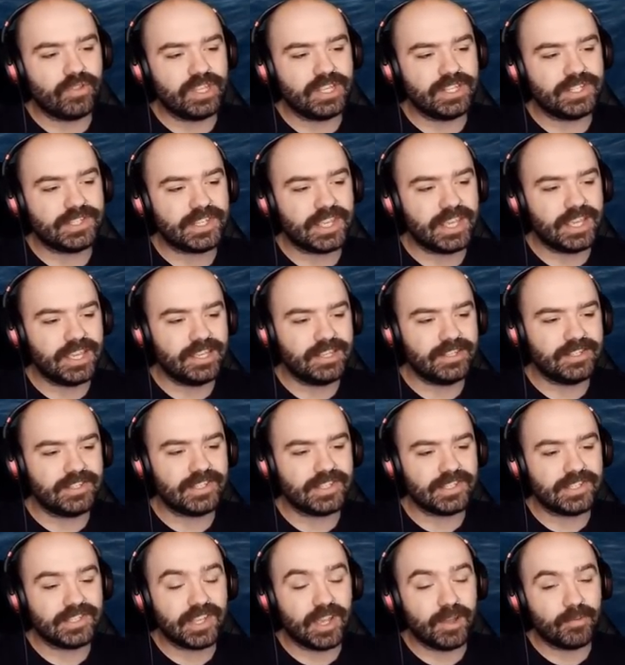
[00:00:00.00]
This is
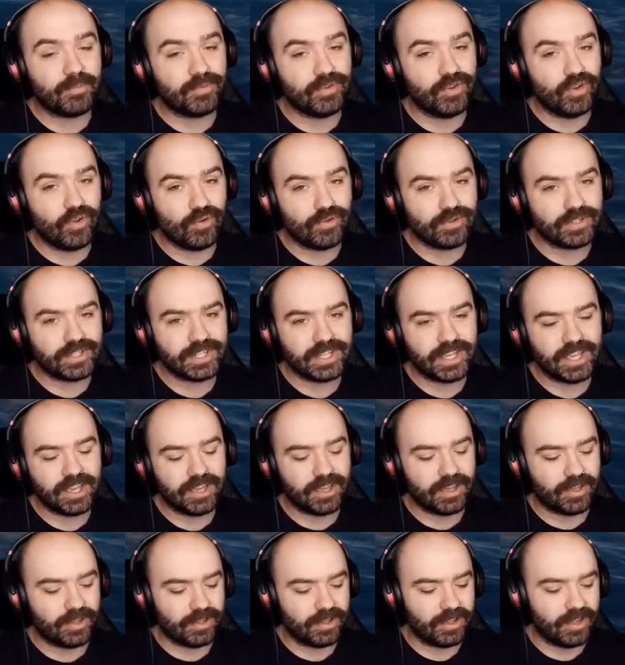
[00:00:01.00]

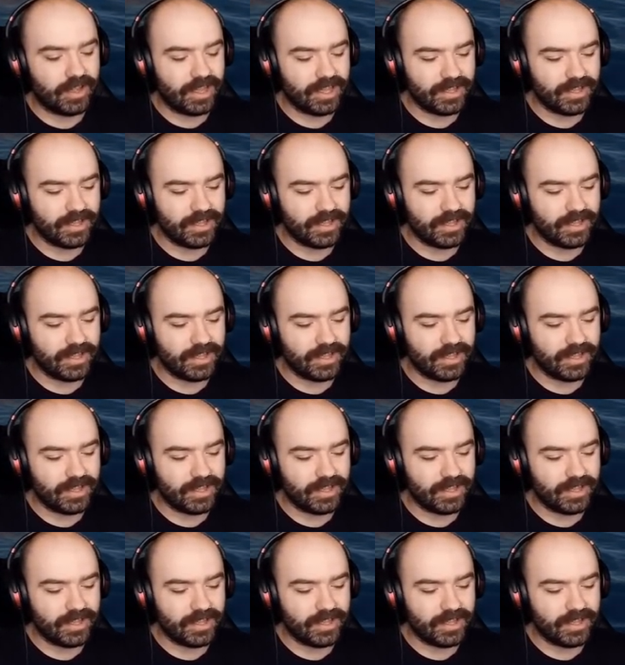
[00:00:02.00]
Subnautica.